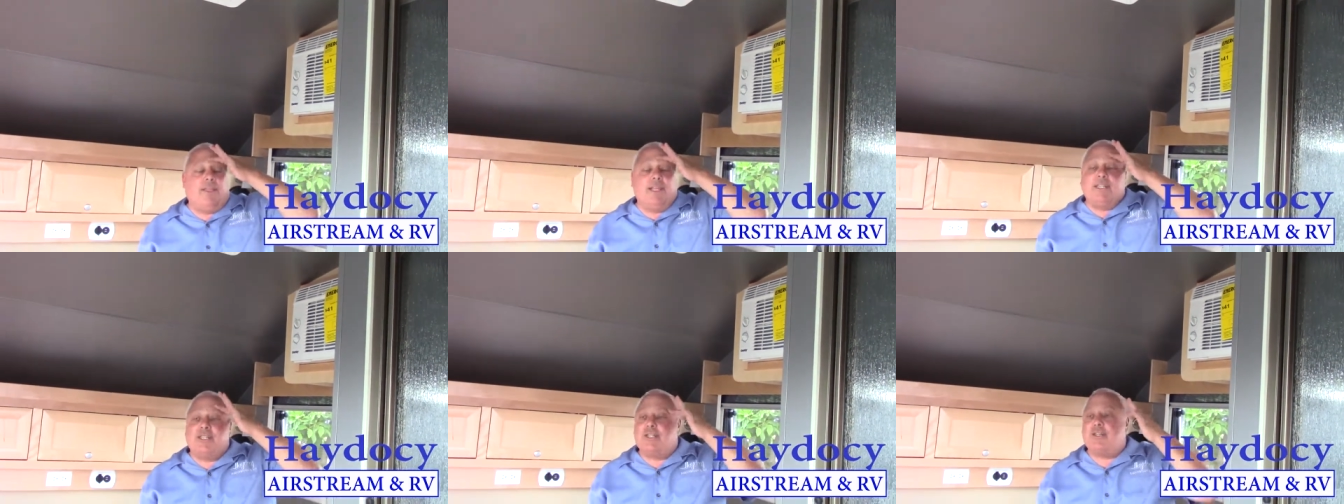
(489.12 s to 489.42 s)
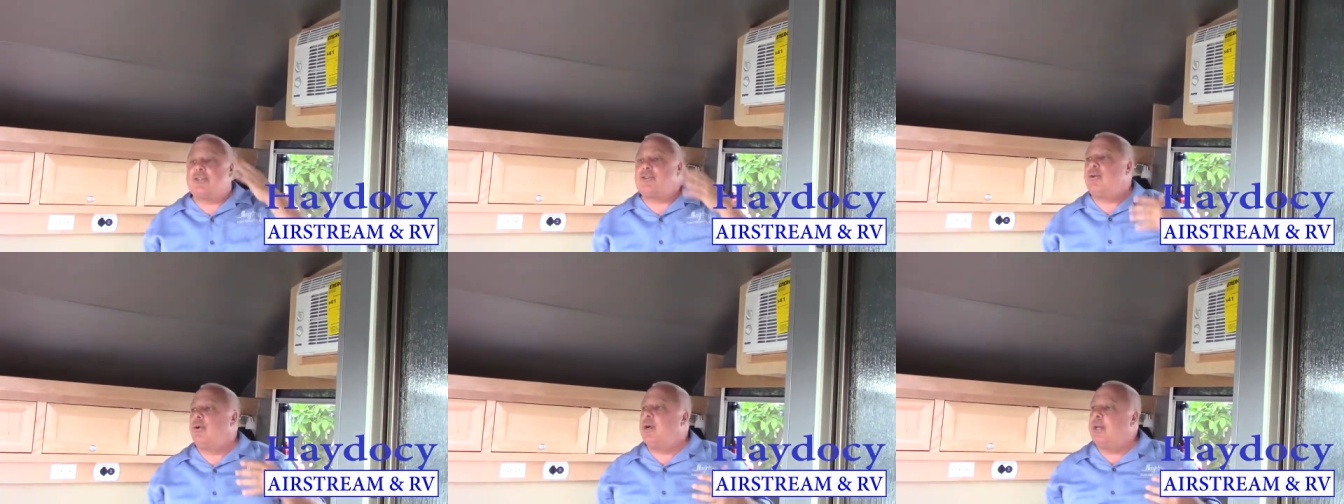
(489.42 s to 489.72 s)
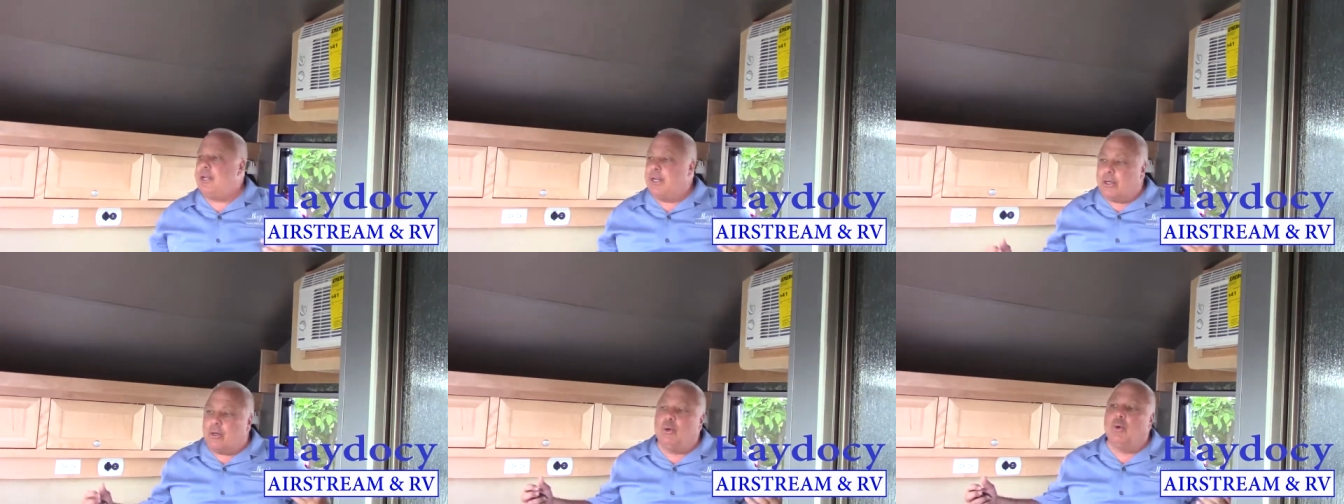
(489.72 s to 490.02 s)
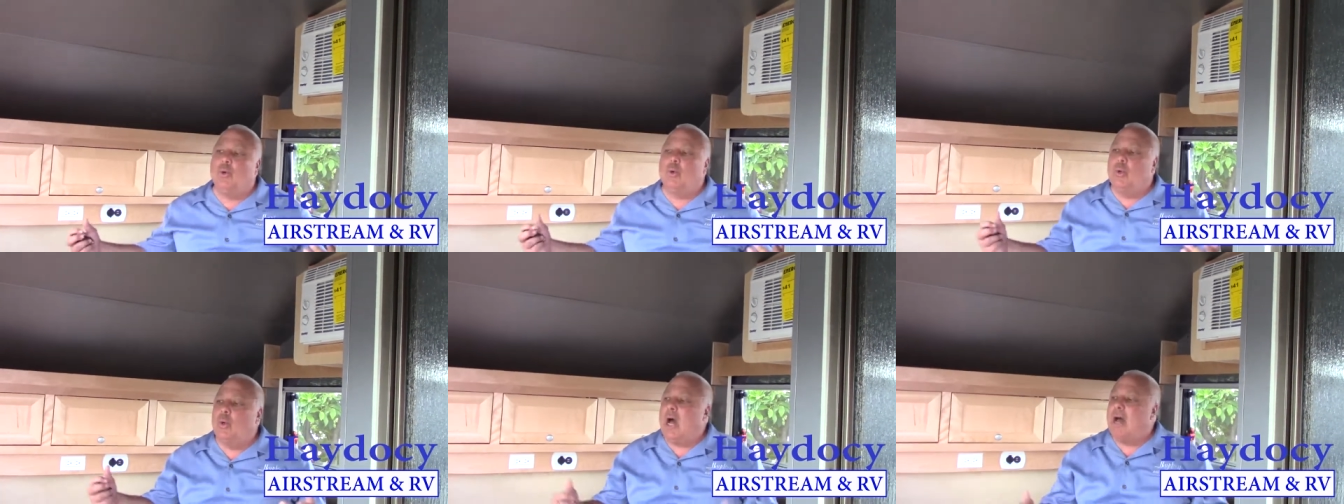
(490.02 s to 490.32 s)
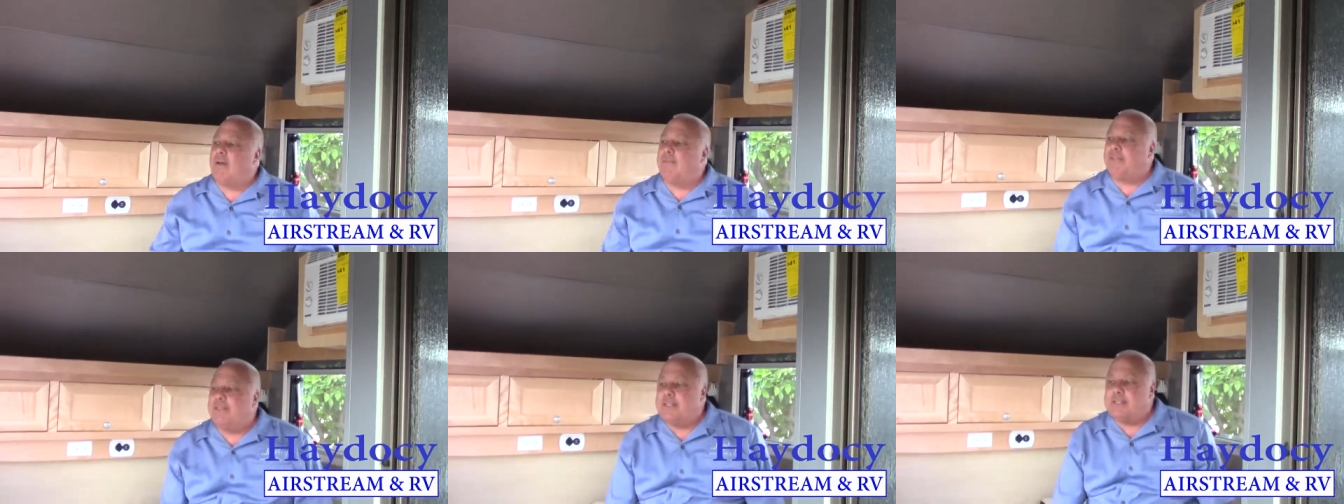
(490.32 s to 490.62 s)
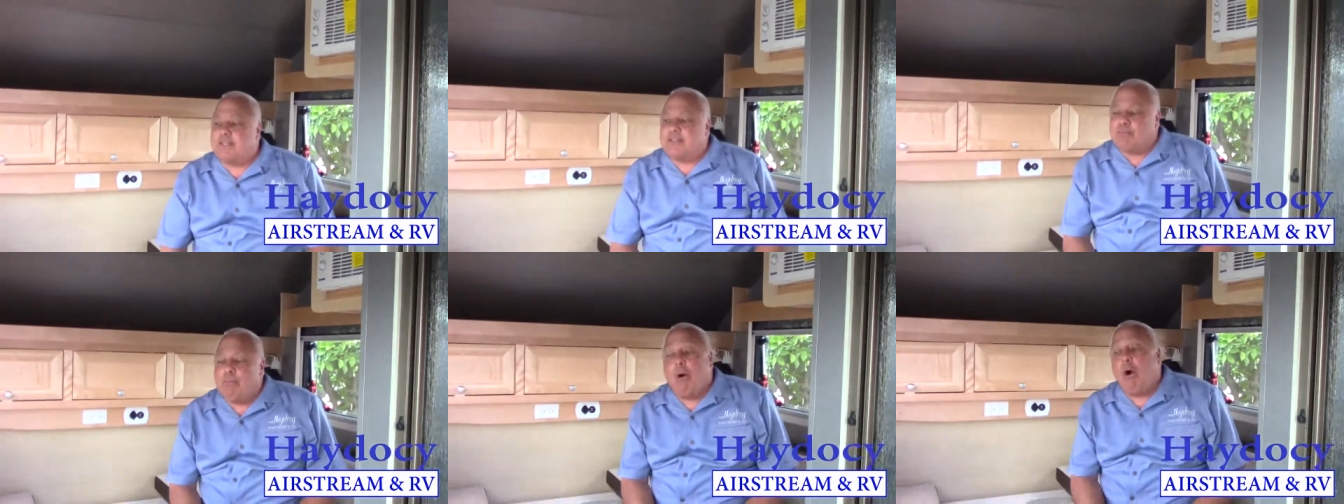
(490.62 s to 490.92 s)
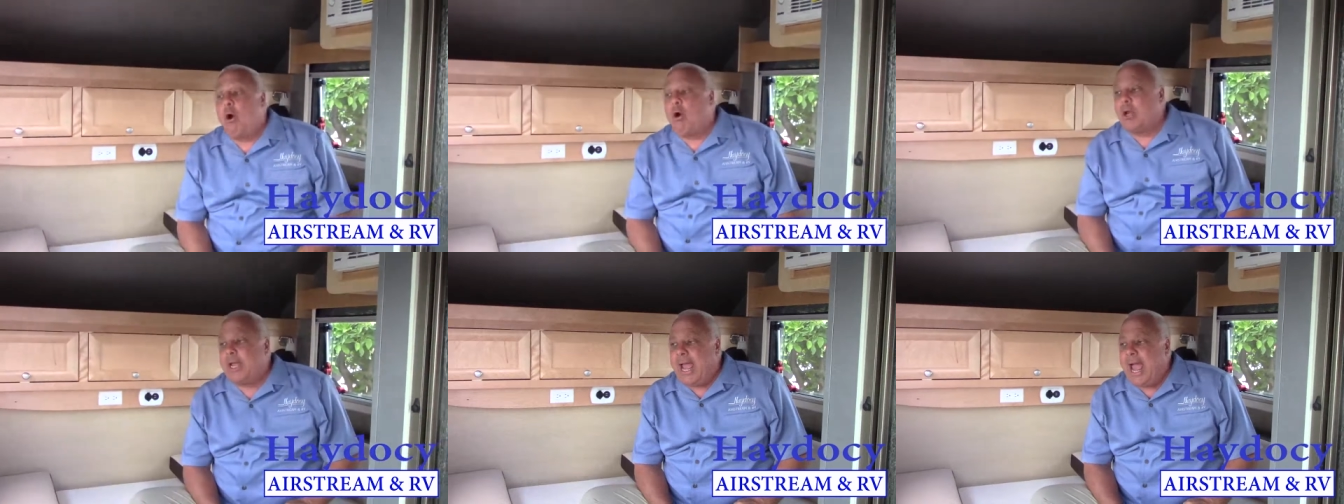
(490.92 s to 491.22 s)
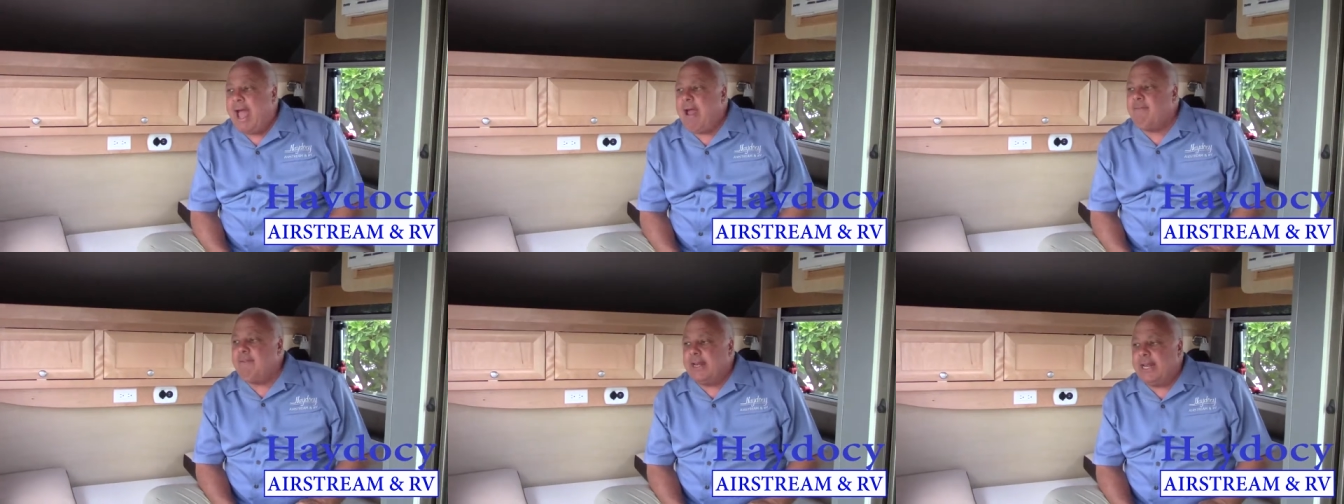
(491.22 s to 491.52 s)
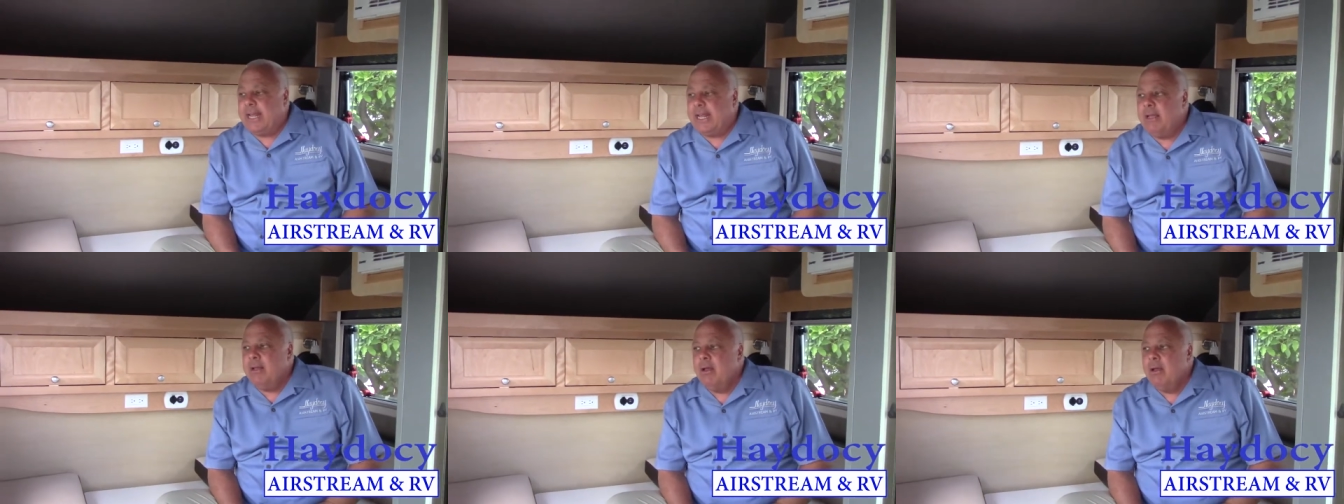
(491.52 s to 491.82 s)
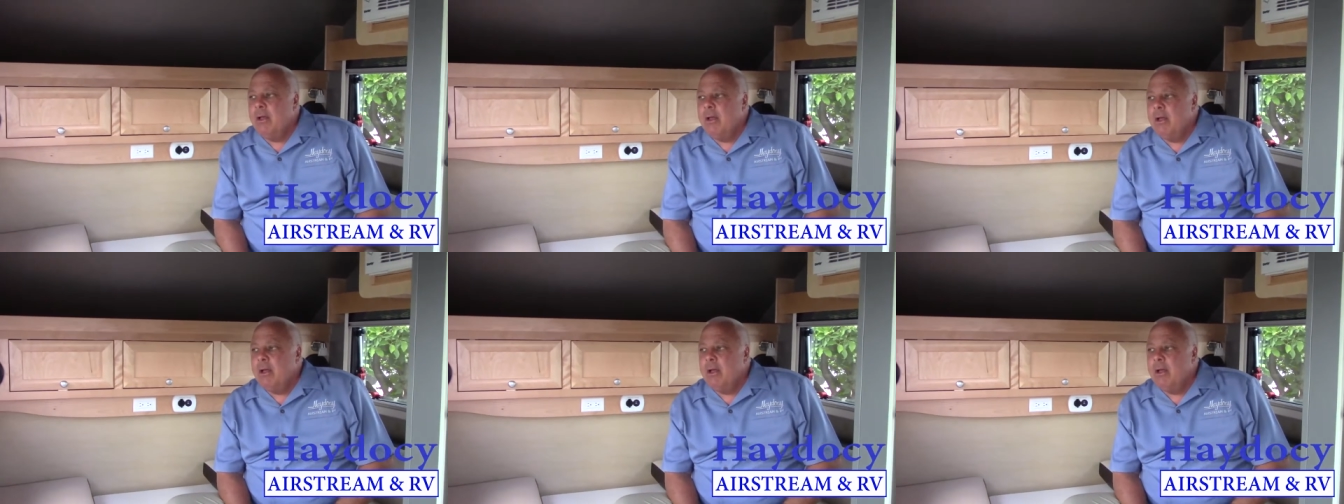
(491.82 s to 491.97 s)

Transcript: this is going to cool out this small cavity,